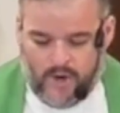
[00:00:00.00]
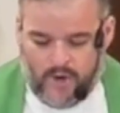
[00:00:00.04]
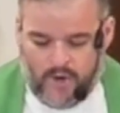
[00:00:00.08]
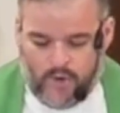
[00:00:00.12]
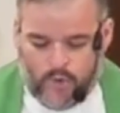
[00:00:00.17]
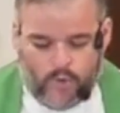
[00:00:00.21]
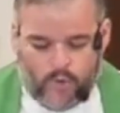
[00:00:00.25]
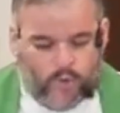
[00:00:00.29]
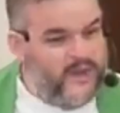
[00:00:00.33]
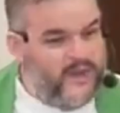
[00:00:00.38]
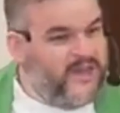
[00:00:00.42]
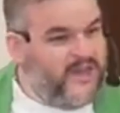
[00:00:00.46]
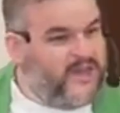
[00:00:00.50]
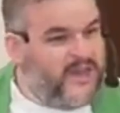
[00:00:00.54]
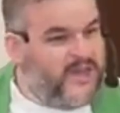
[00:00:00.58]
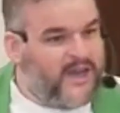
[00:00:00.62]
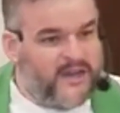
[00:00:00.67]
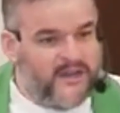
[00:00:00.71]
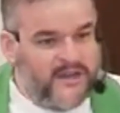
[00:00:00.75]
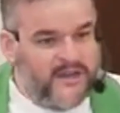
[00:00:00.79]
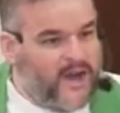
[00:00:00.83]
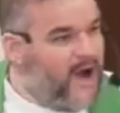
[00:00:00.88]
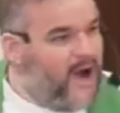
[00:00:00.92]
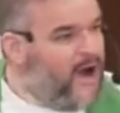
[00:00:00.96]
we
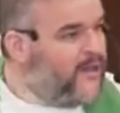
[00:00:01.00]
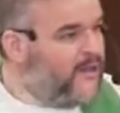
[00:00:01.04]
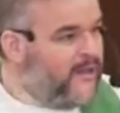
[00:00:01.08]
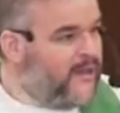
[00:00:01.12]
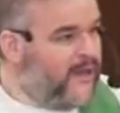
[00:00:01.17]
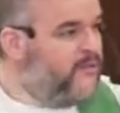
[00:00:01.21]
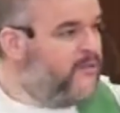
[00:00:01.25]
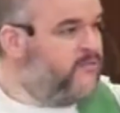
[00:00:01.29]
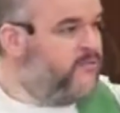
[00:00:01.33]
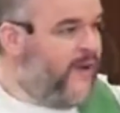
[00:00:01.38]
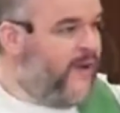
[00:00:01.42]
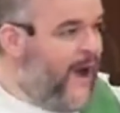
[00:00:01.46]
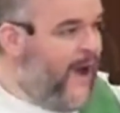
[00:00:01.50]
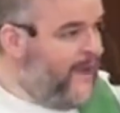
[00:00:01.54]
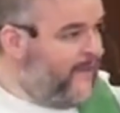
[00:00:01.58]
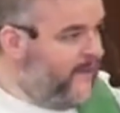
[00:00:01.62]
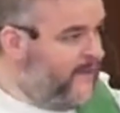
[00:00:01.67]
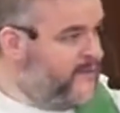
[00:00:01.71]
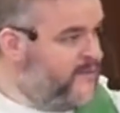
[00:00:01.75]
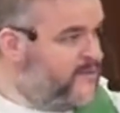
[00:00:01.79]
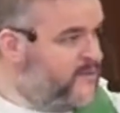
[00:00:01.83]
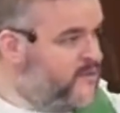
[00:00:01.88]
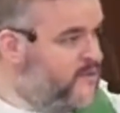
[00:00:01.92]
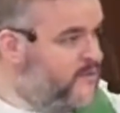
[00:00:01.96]
cannot let
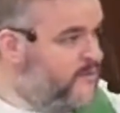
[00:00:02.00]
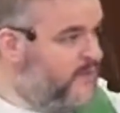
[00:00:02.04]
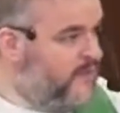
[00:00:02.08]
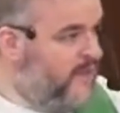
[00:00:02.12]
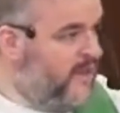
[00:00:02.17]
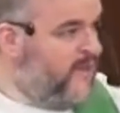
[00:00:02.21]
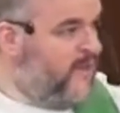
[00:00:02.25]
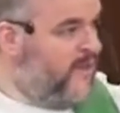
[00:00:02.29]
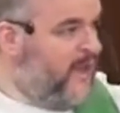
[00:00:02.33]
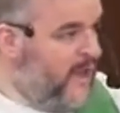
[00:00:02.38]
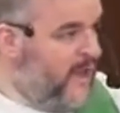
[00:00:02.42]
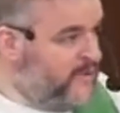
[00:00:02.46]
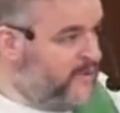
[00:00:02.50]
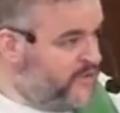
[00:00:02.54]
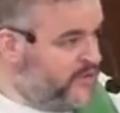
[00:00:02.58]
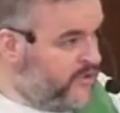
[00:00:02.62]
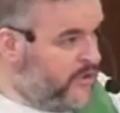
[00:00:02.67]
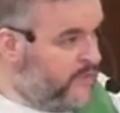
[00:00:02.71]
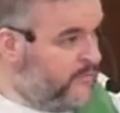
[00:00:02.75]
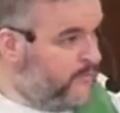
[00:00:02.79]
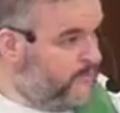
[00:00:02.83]
violence be the answer.